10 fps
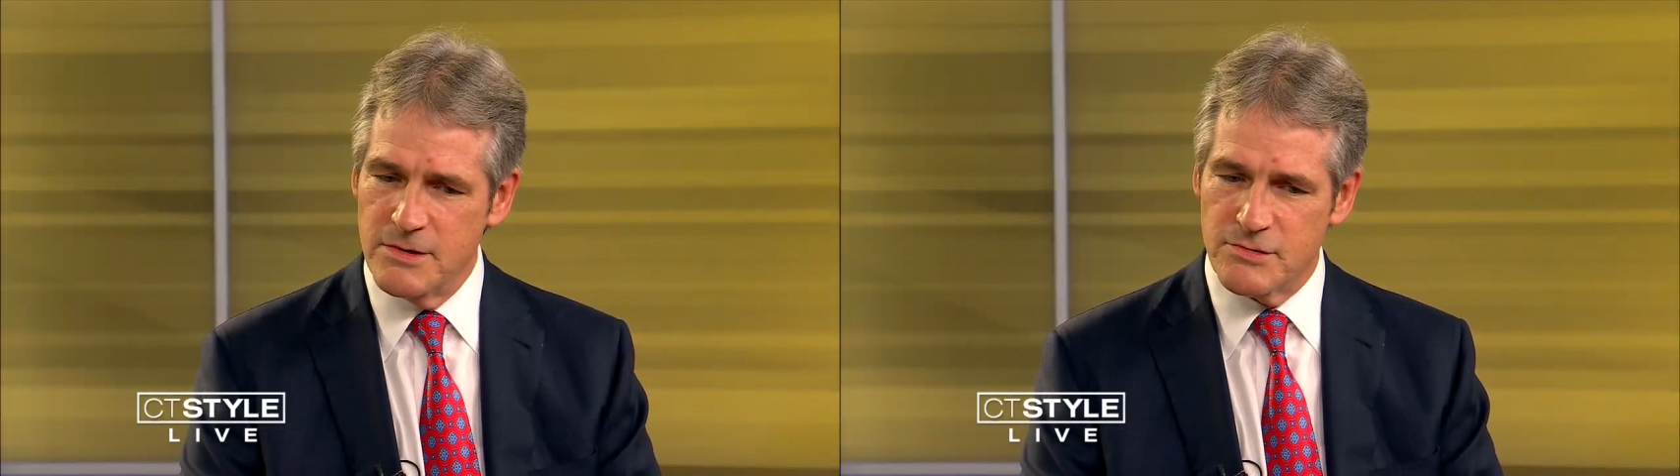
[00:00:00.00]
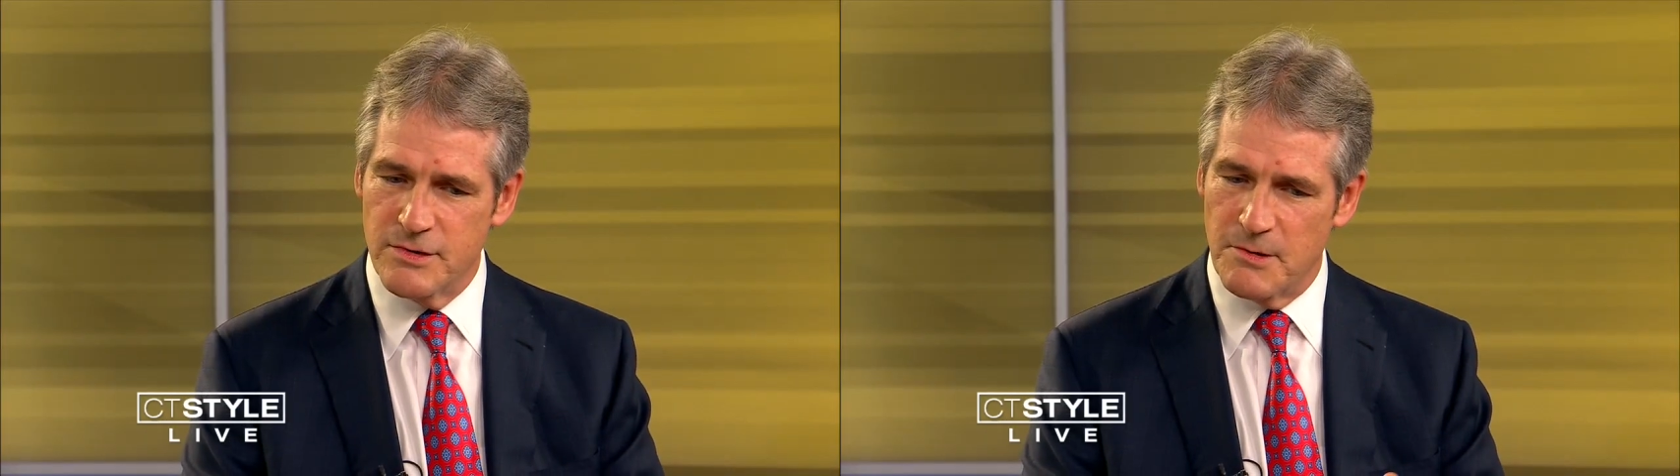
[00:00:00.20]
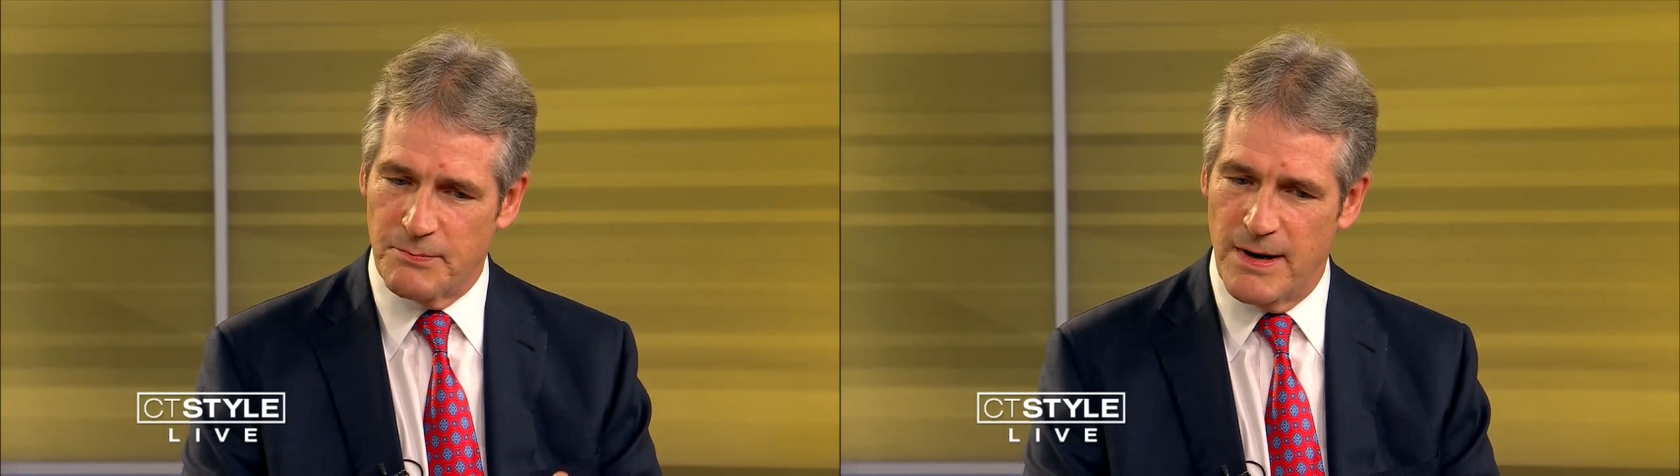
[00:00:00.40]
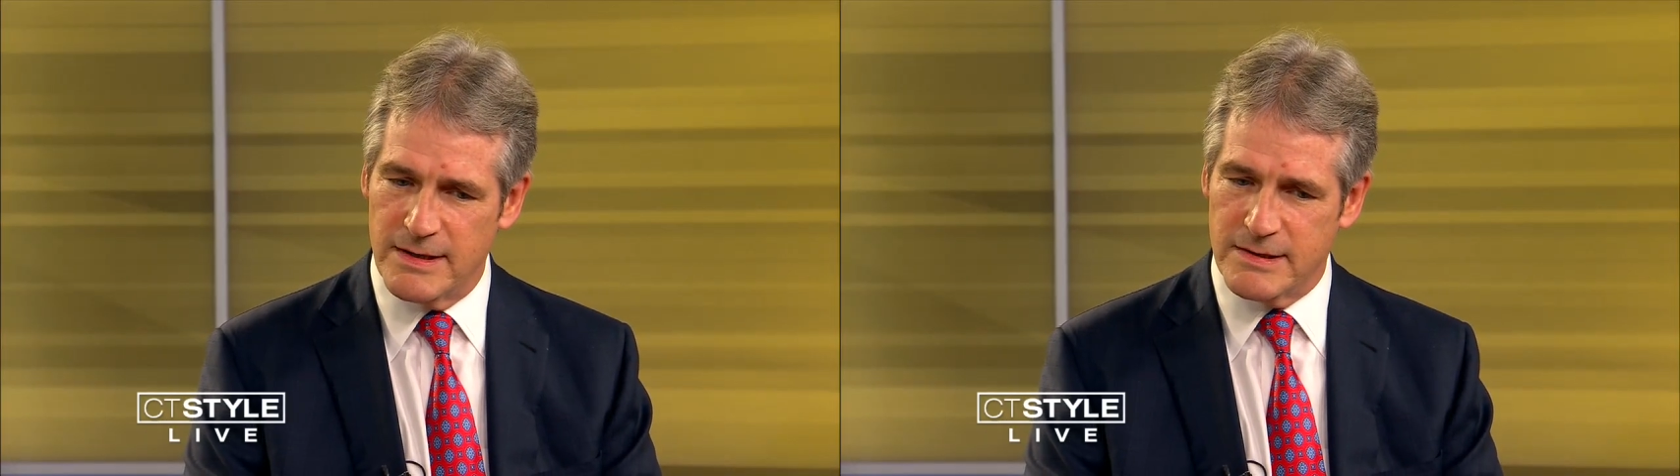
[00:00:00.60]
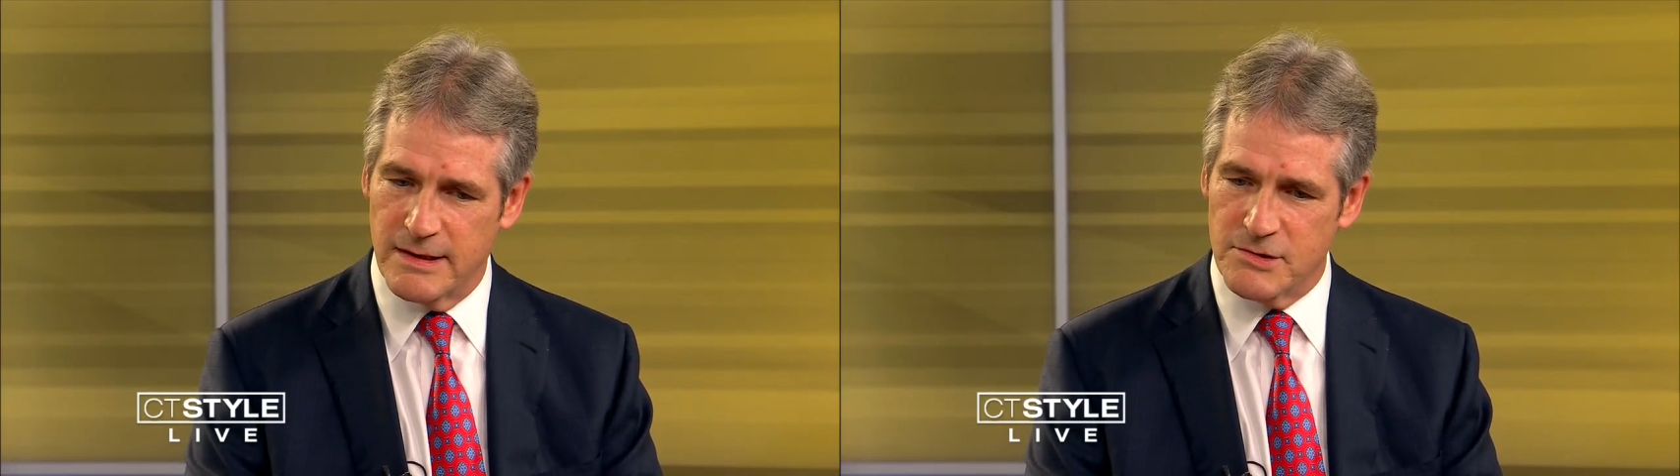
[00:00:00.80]
So in the
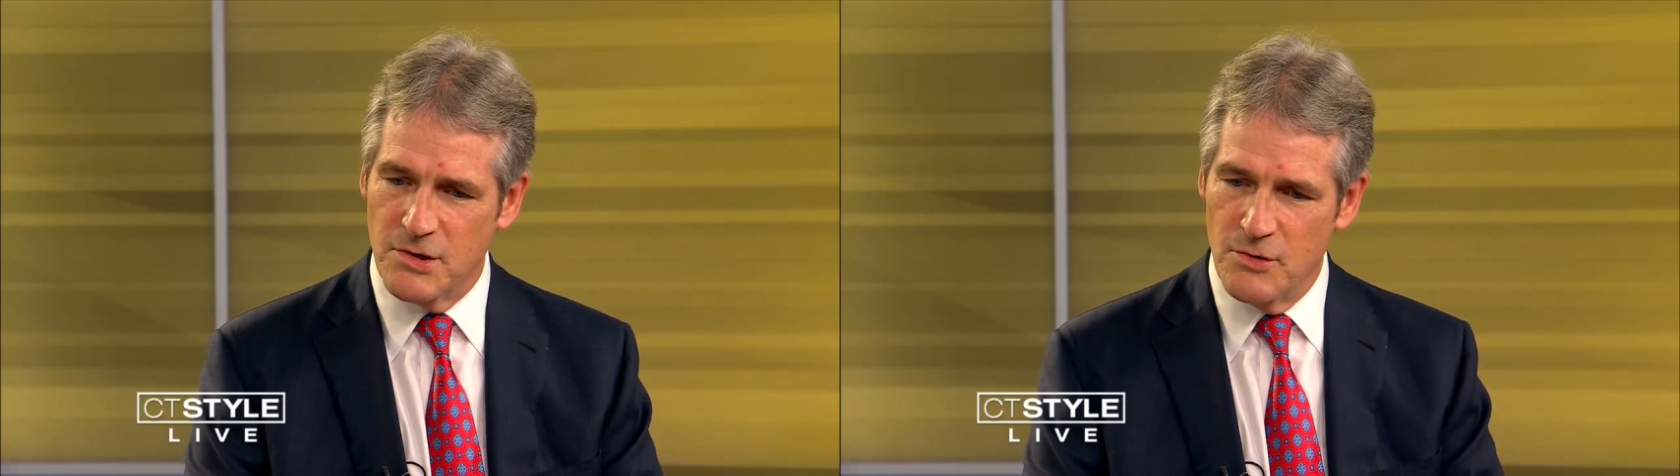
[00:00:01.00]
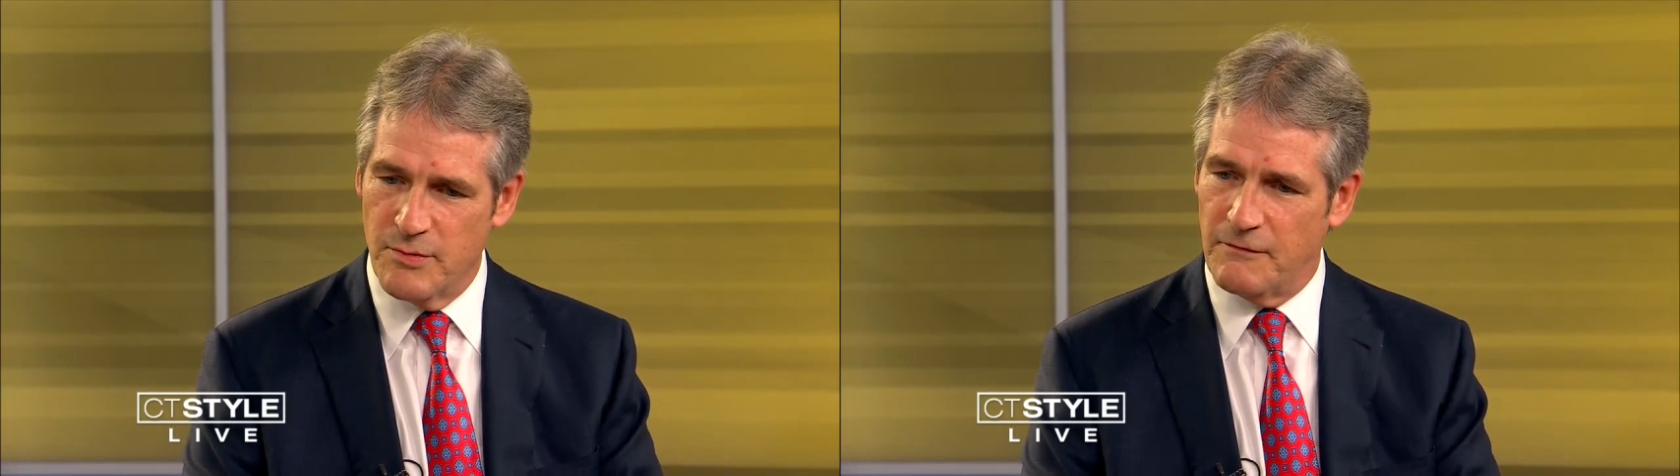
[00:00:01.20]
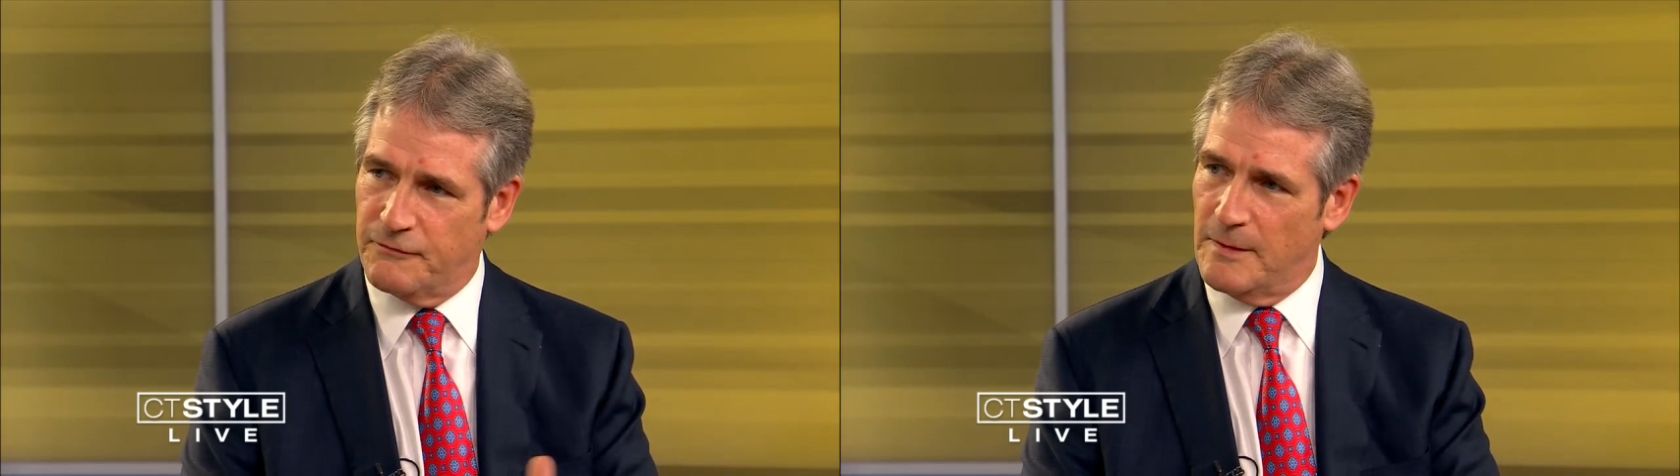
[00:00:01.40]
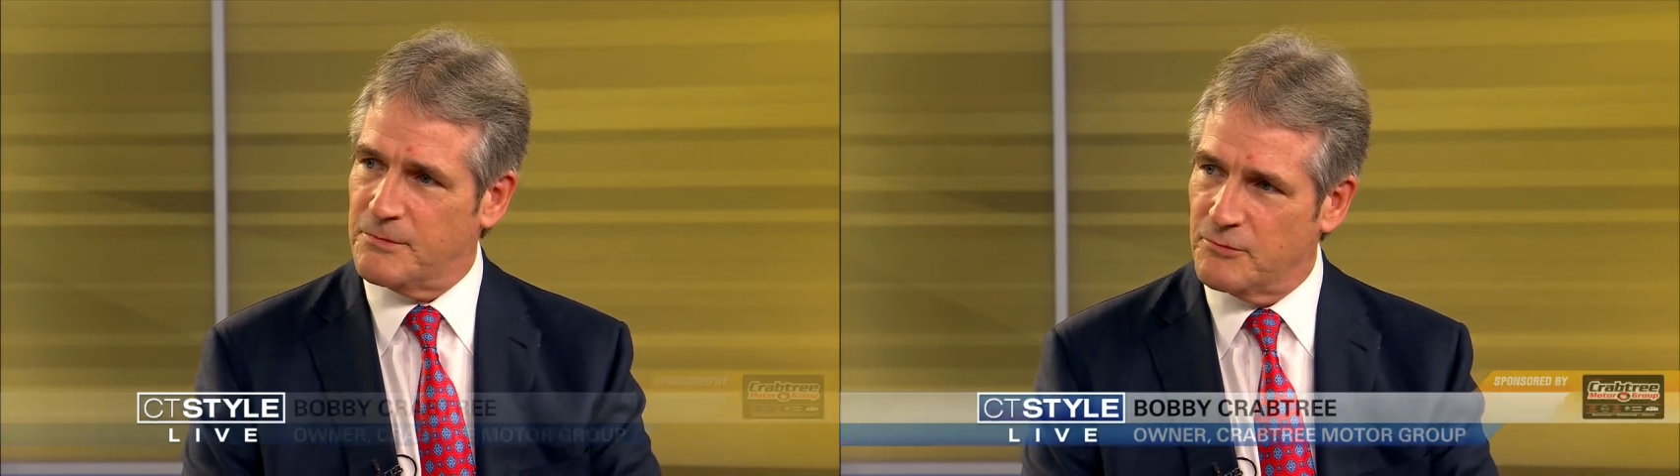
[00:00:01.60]
process, we flipped